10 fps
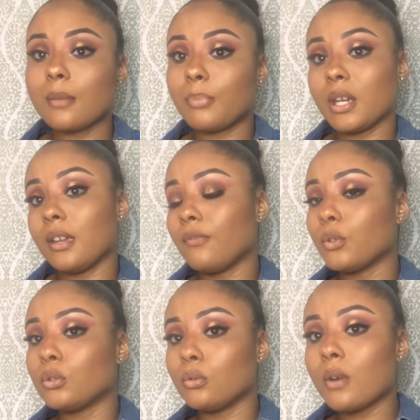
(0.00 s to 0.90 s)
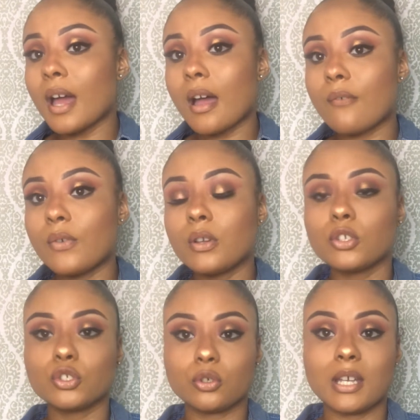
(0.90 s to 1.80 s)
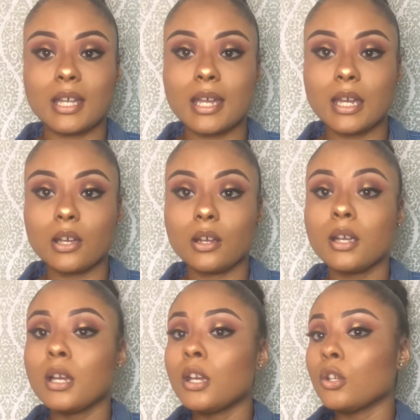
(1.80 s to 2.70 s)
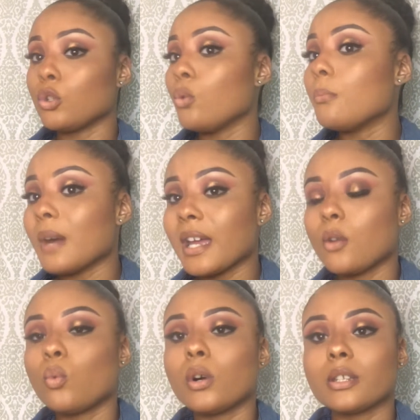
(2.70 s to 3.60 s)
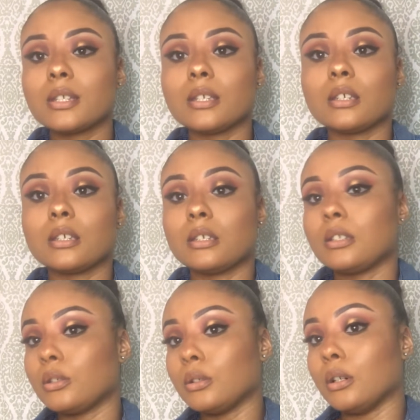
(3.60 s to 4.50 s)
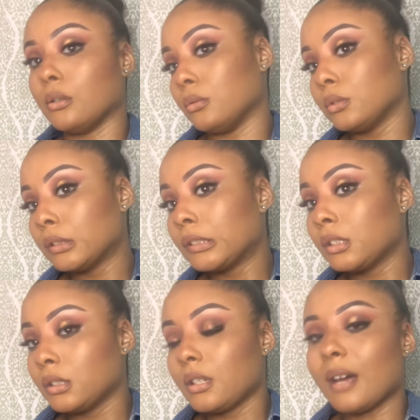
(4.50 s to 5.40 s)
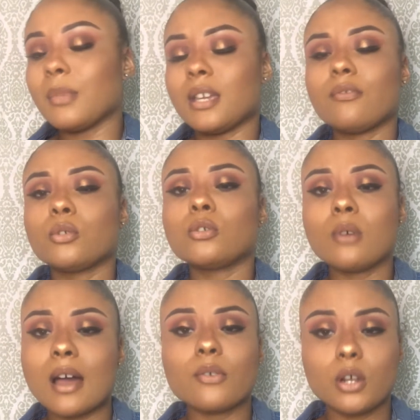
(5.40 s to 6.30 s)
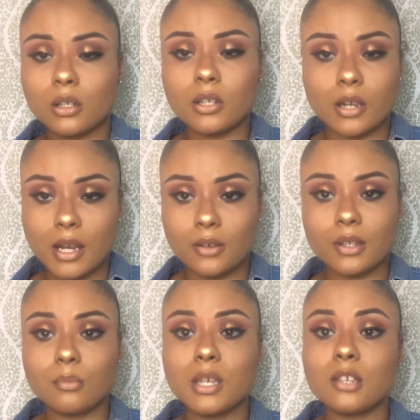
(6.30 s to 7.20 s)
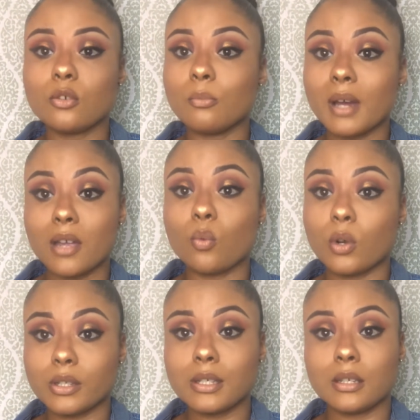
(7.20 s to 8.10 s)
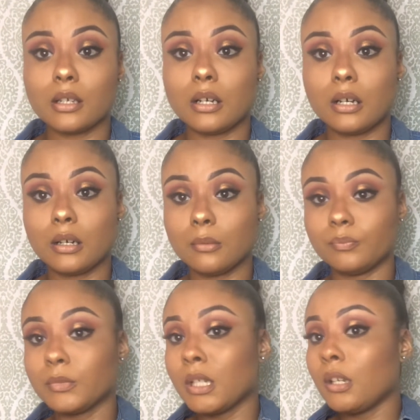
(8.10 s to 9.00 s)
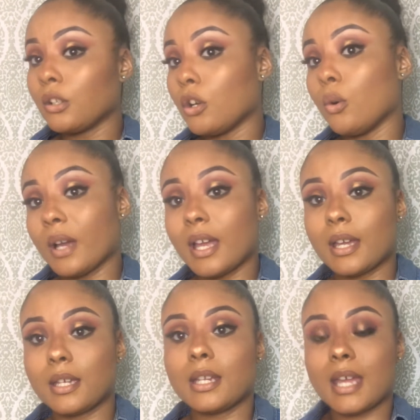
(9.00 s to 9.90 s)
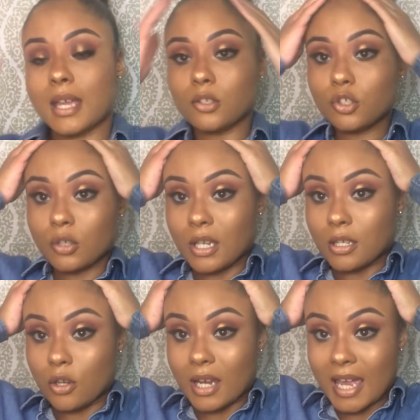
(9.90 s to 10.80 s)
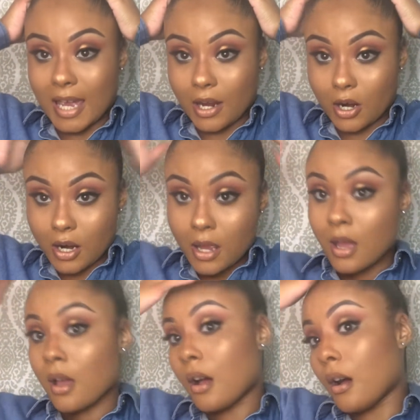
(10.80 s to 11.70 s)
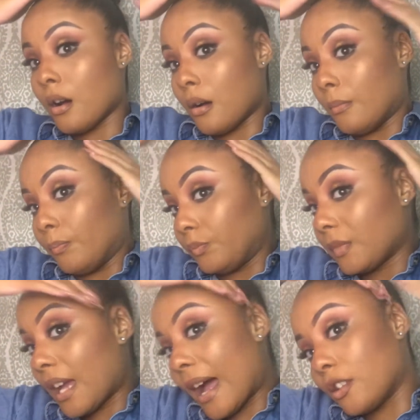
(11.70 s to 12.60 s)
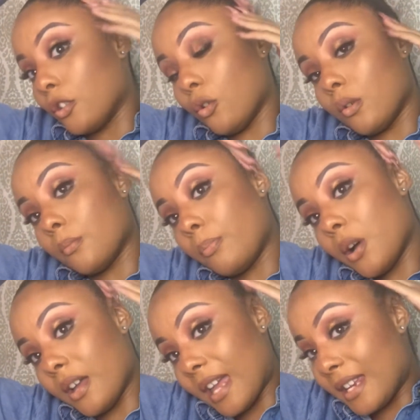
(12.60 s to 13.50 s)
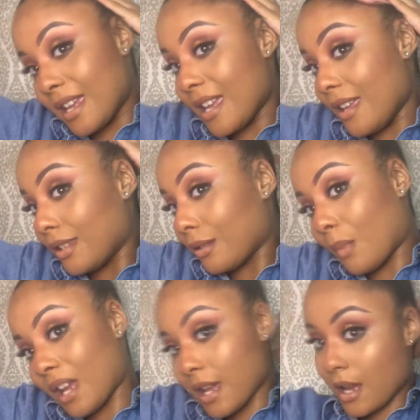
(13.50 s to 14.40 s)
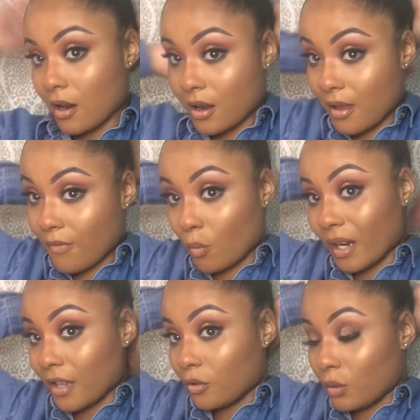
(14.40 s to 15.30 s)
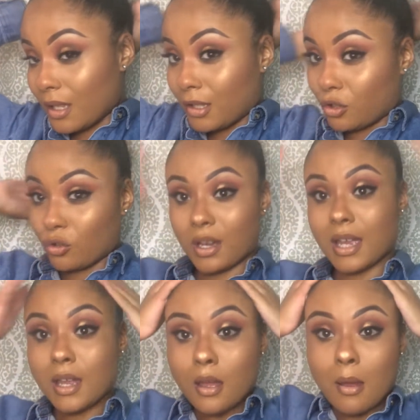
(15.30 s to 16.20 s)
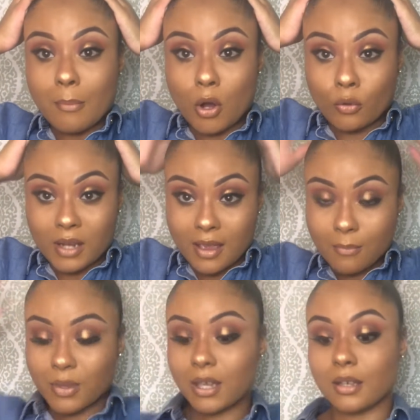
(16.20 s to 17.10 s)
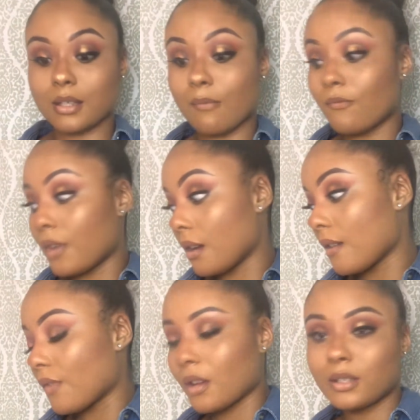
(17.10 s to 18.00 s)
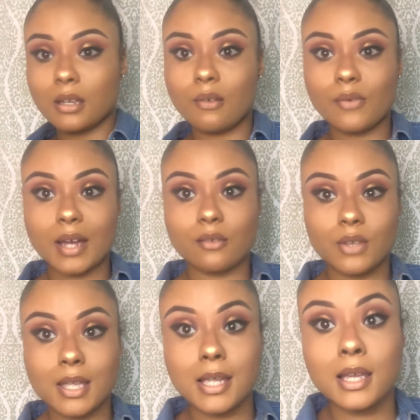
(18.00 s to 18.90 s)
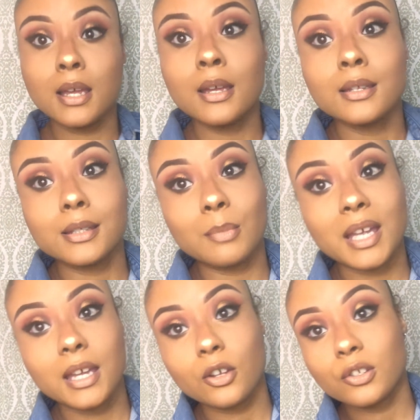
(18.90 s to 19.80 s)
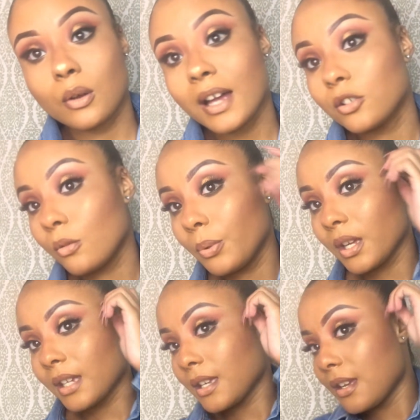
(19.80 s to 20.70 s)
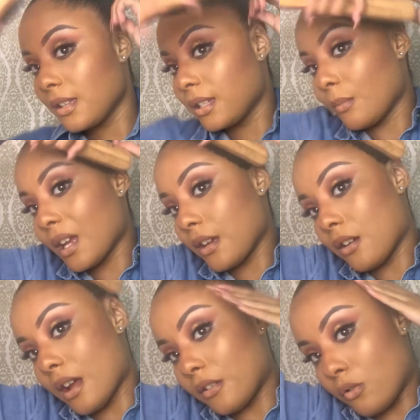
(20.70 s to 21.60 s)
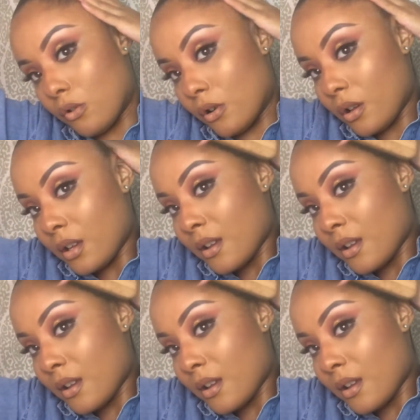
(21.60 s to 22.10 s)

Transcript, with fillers: But if you do have straight hair, you might want to, you know, I mean, if you do have curlier hair than me, you might want to um, go ahead and straighten your hair. Um, I don't put any heat to my hair, even when I do these straight pony because I'm very, very terrified of heat to my hair. So I don't put any heat to my hair at all.